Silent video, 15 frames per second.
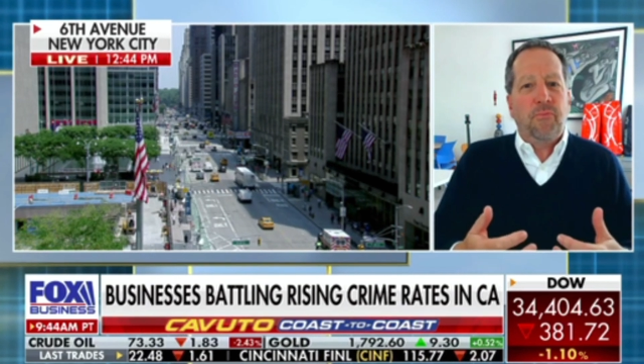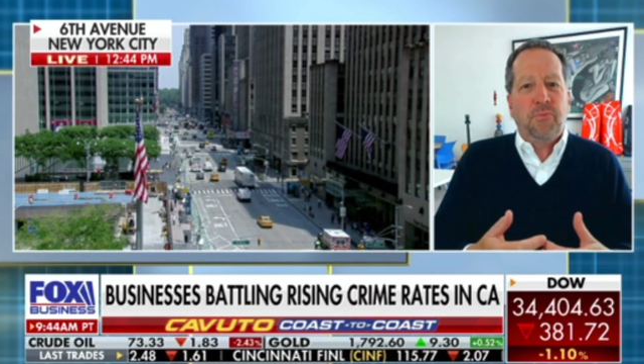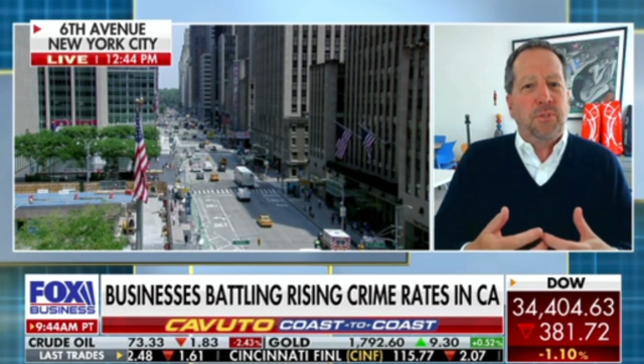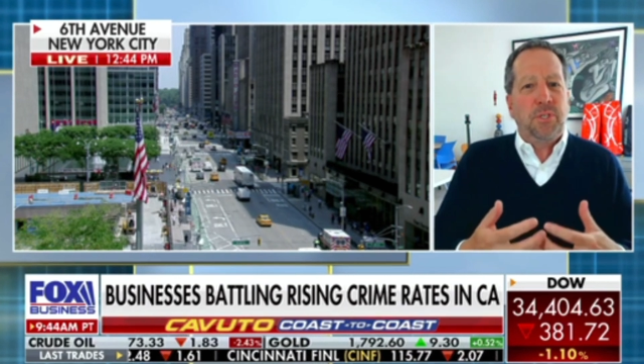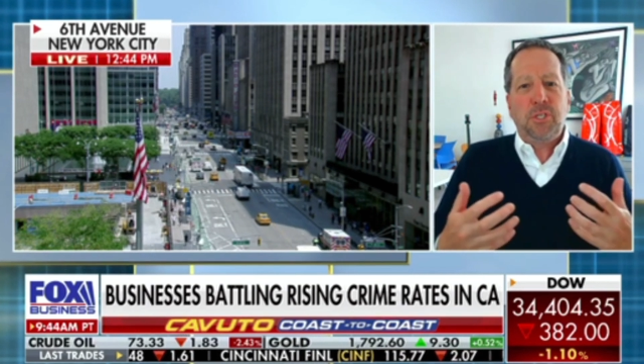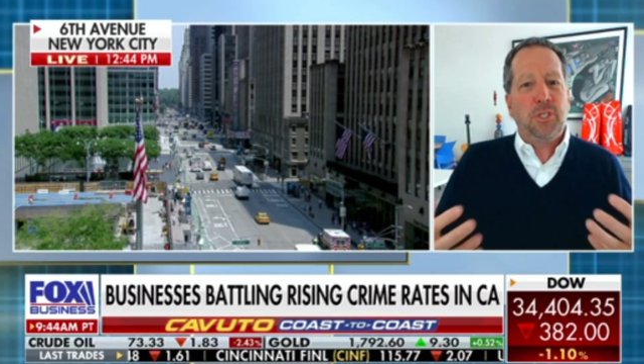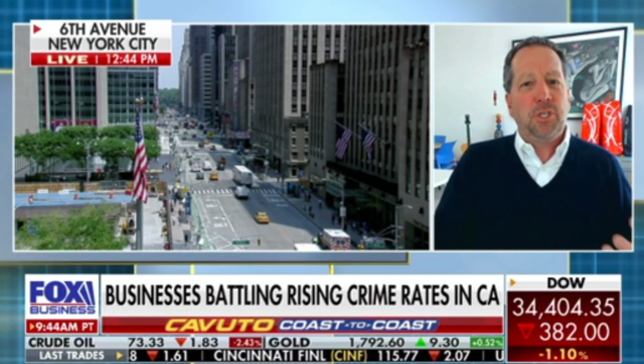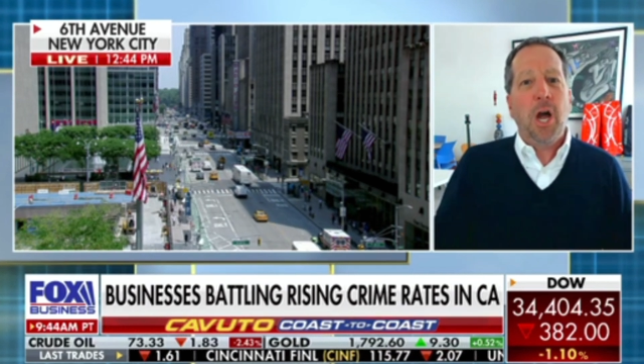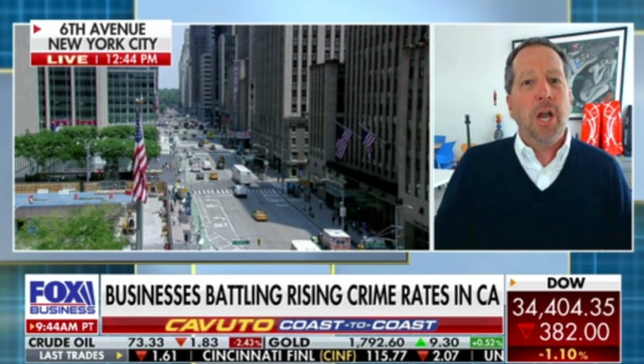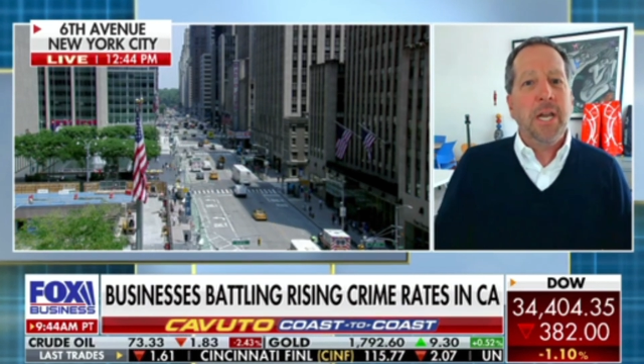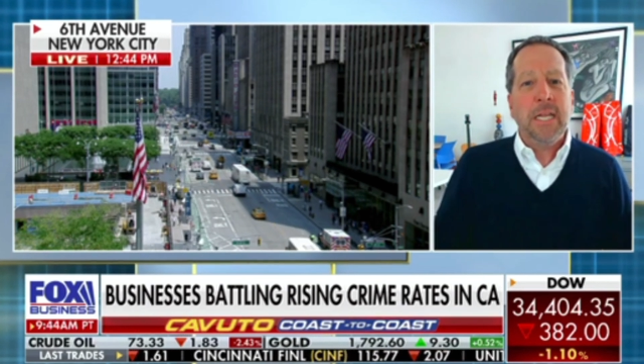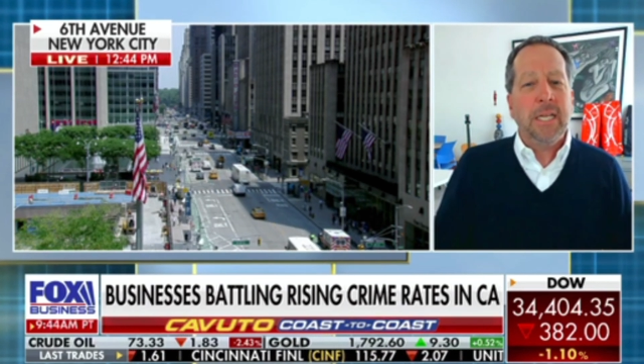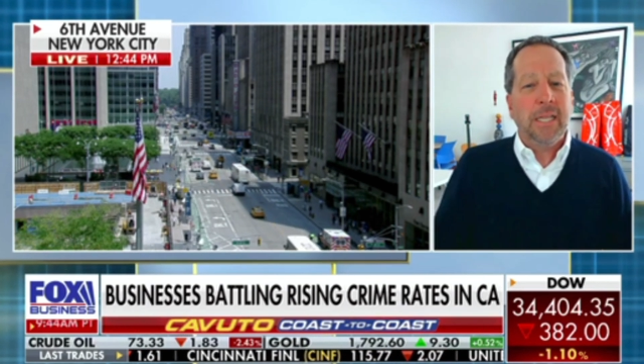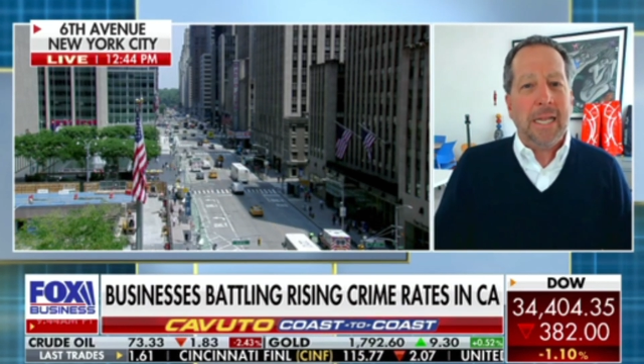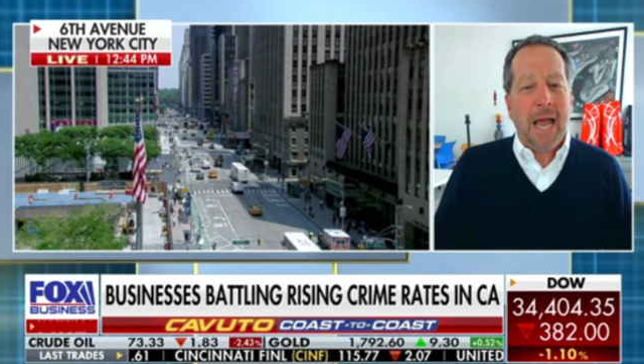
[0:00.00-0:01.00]

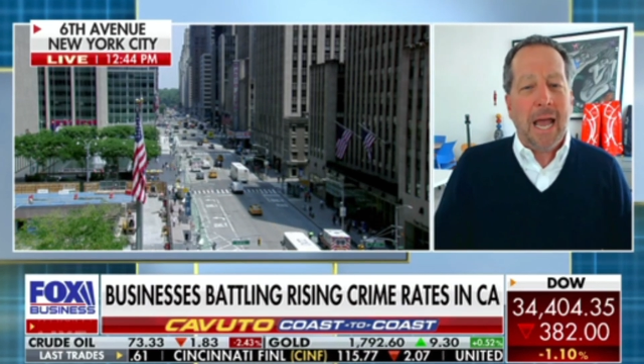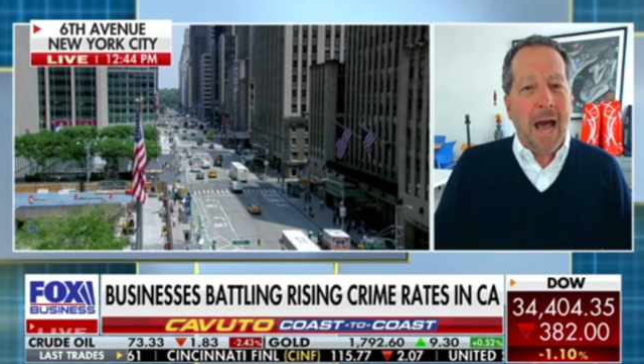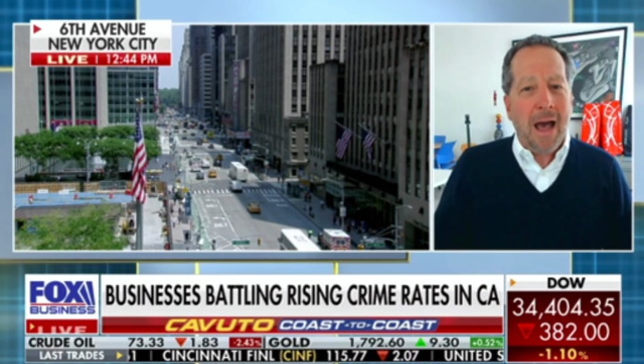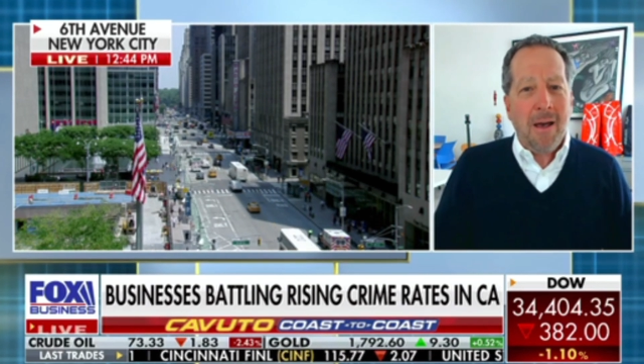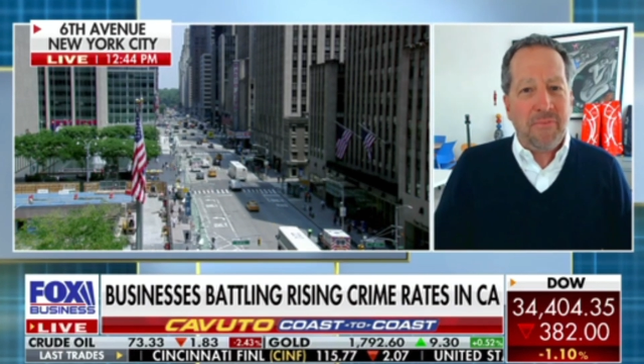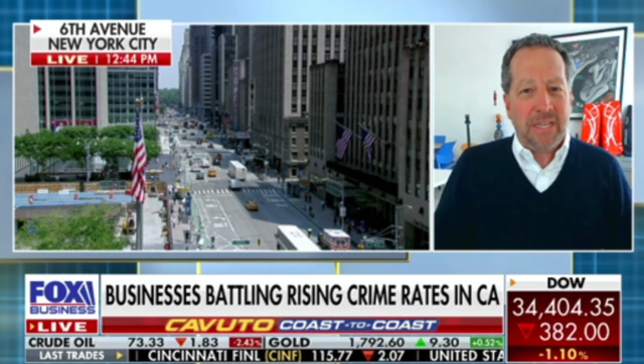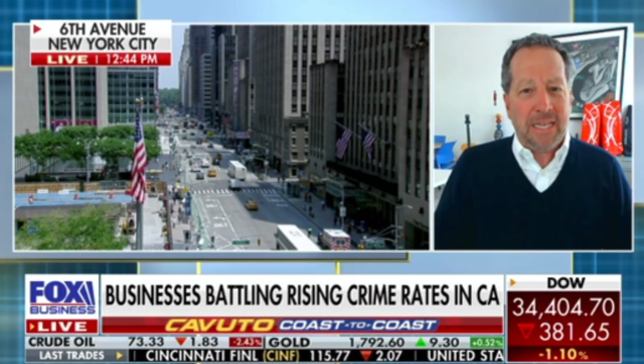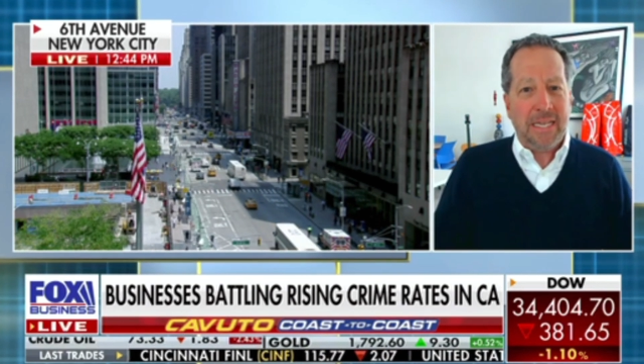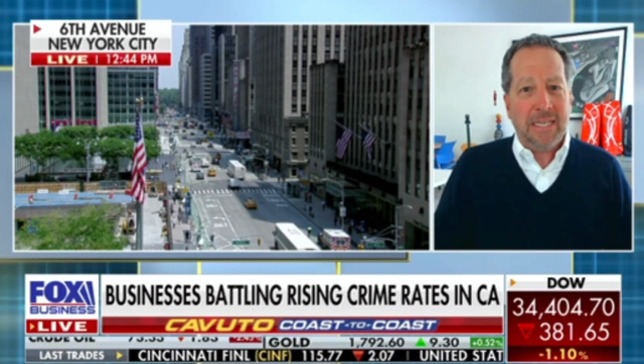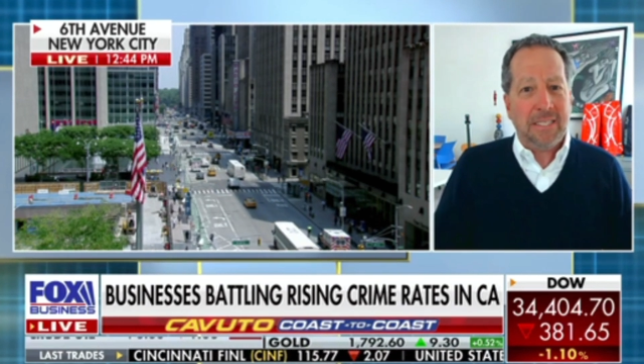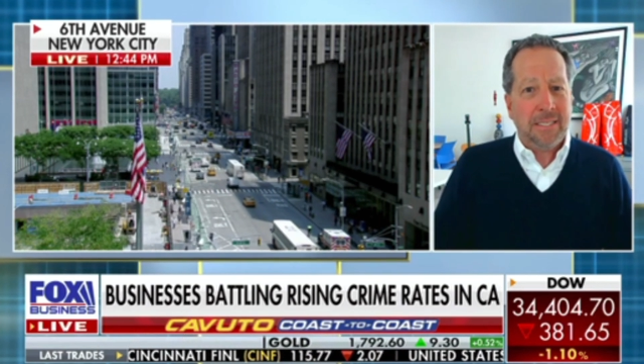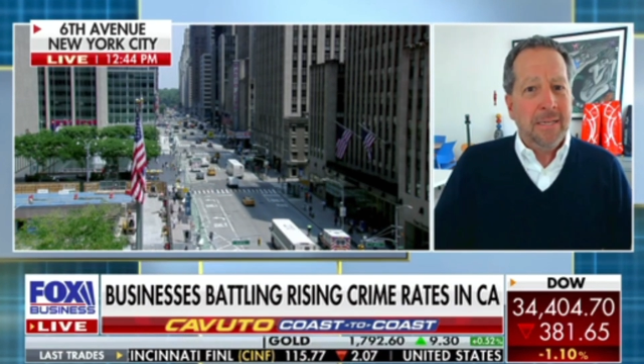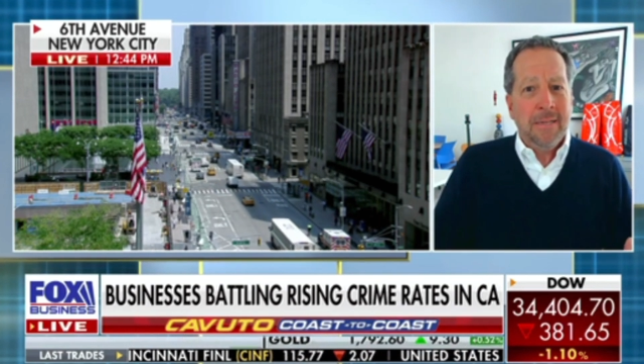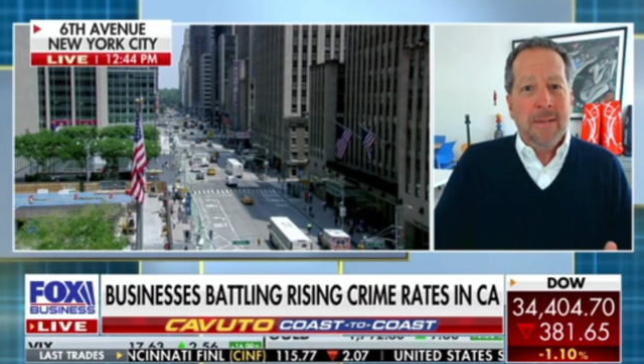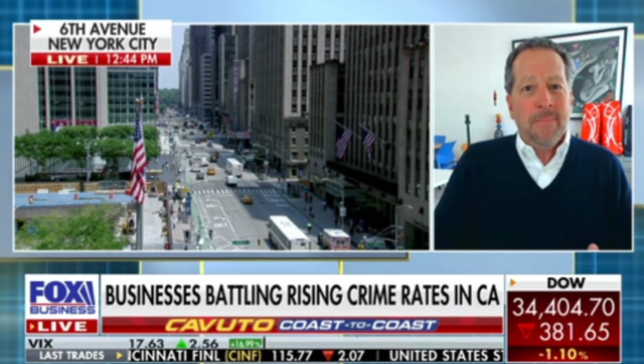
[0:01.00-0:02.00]
stunningly
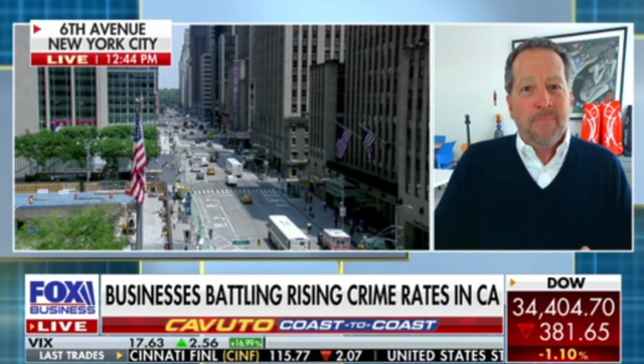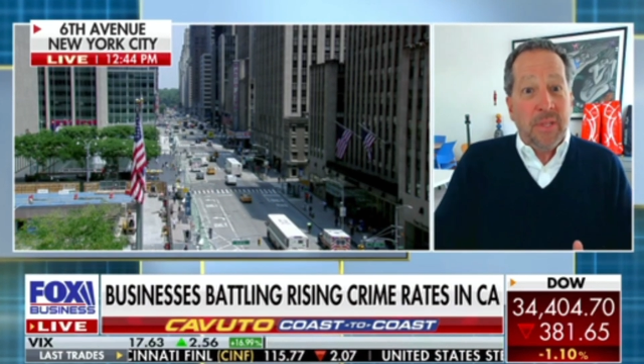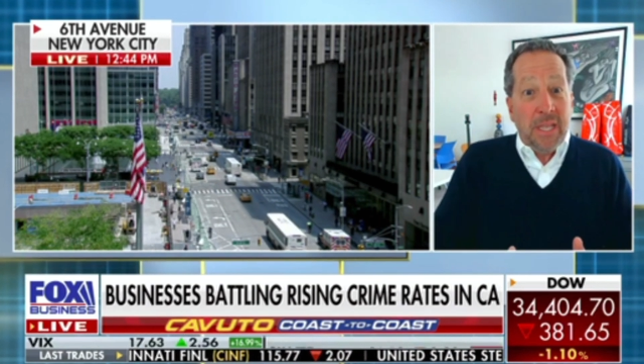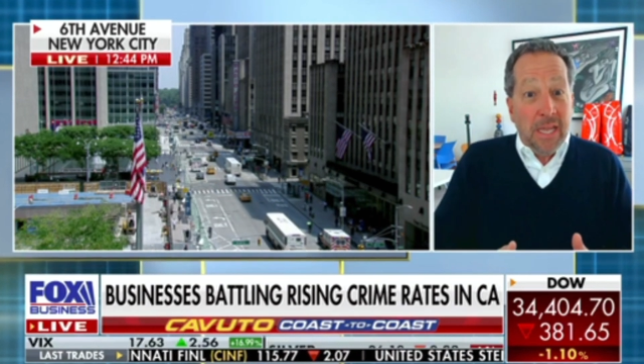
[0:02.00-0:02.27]
obvious.